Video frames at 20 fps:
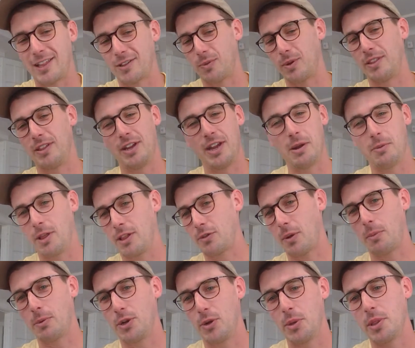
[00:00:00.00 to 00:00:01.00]
That's why they're here.
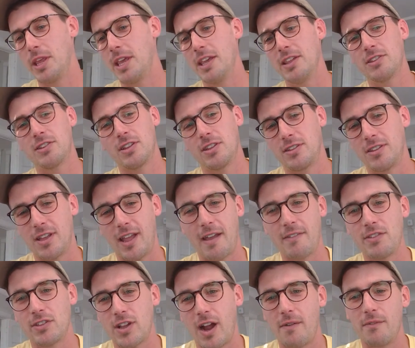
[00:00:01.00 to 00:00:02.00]
That's why we're doing these, to
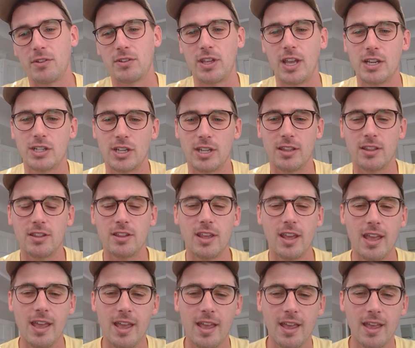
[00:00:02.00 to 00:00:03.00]
have these conversations.